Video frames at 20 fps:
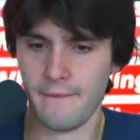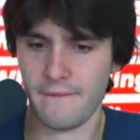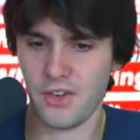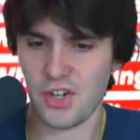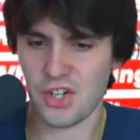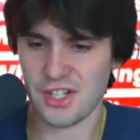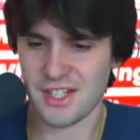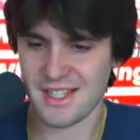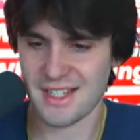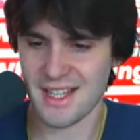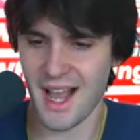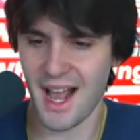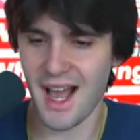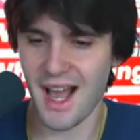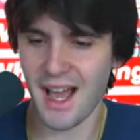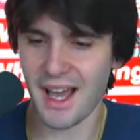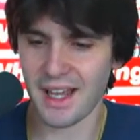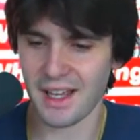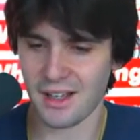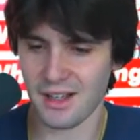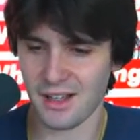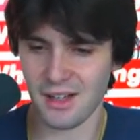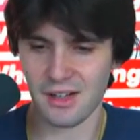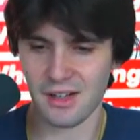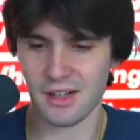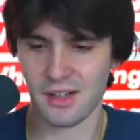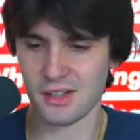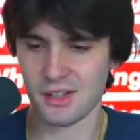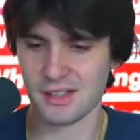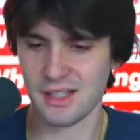Versailles.
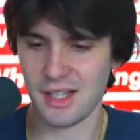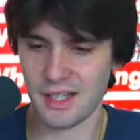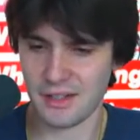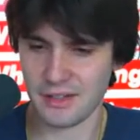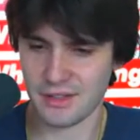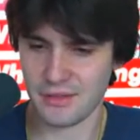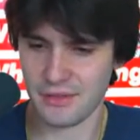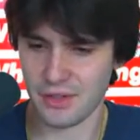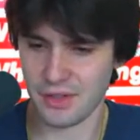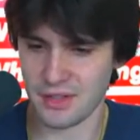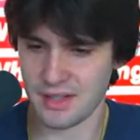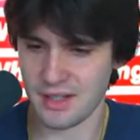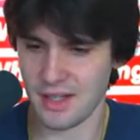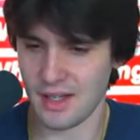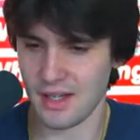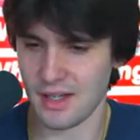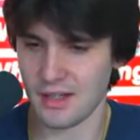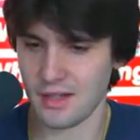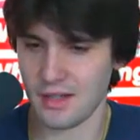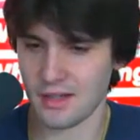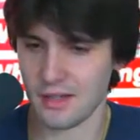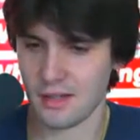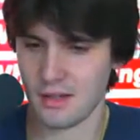Oh, it looks like it's Versailles.